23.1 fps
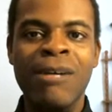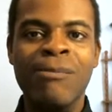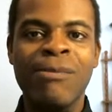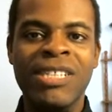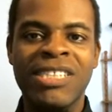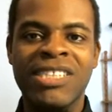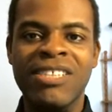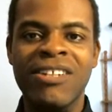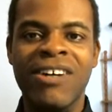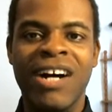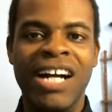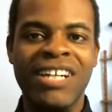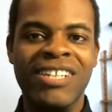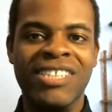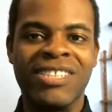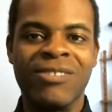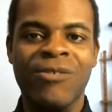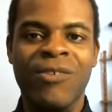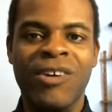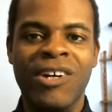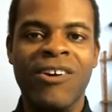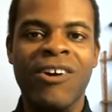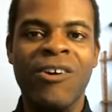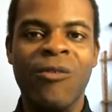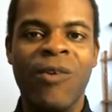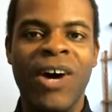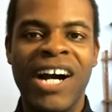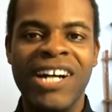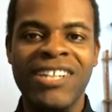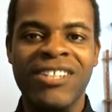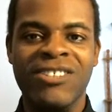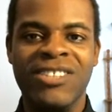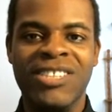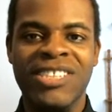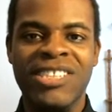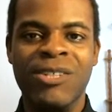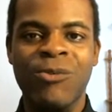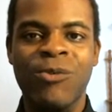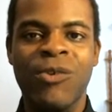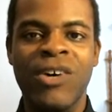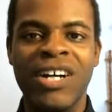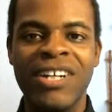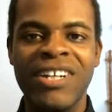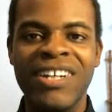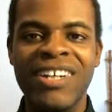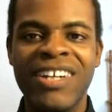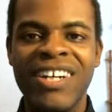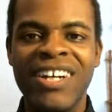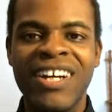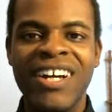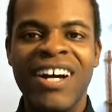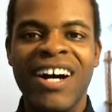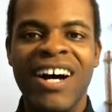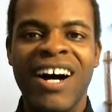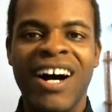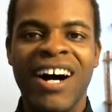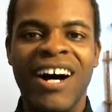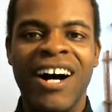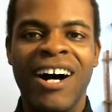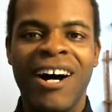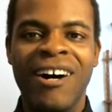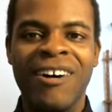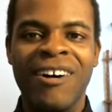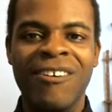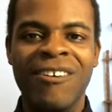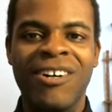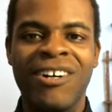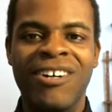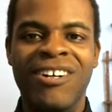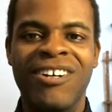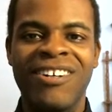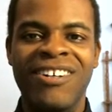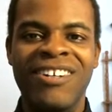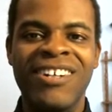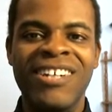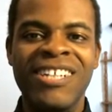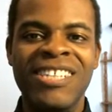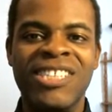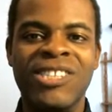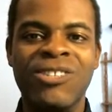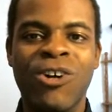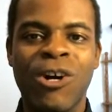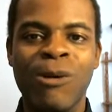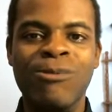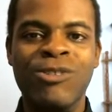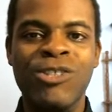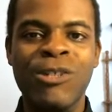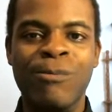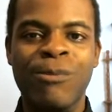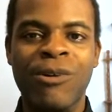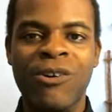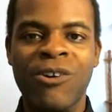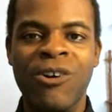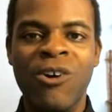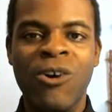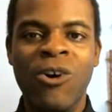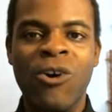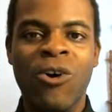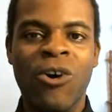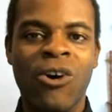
But still, I just wonder why there's just one stormtrooper,